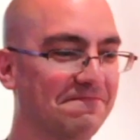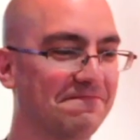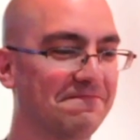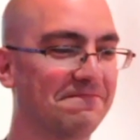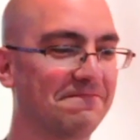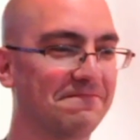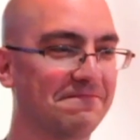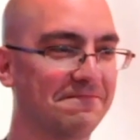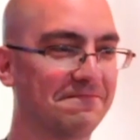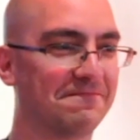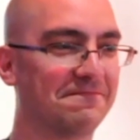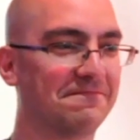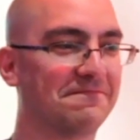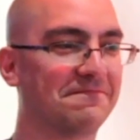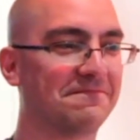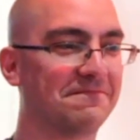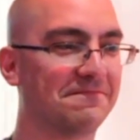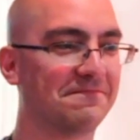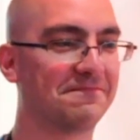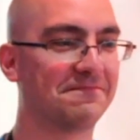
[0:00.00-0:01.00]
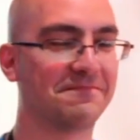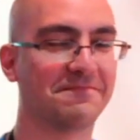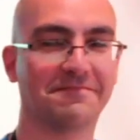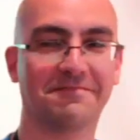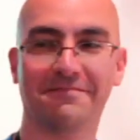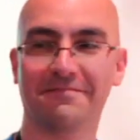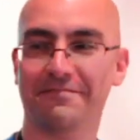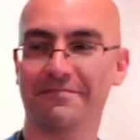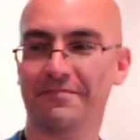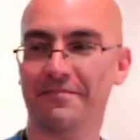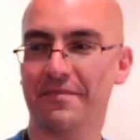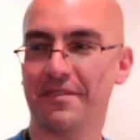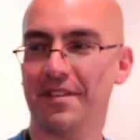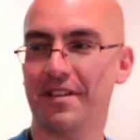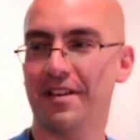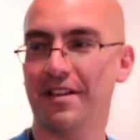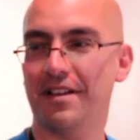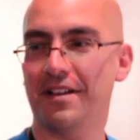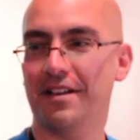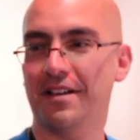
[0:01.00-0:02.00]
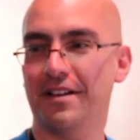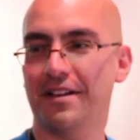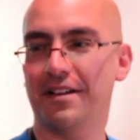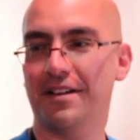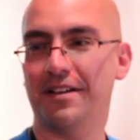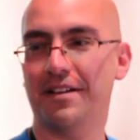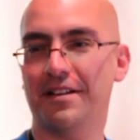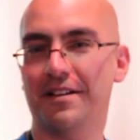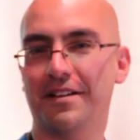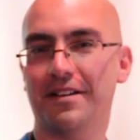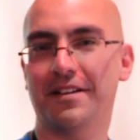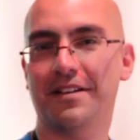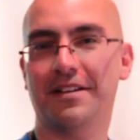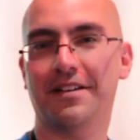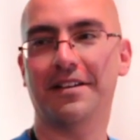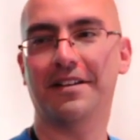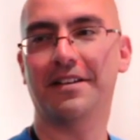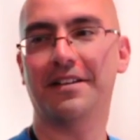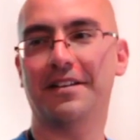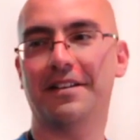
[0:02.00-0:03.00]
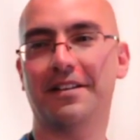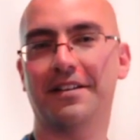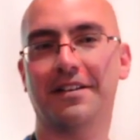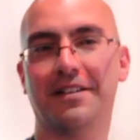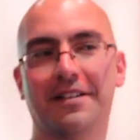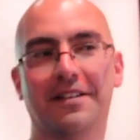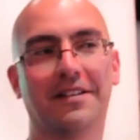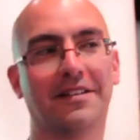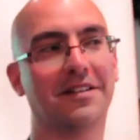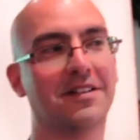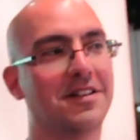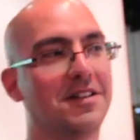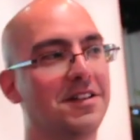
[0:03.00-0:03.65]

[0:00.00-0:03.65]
The person shown says nothing.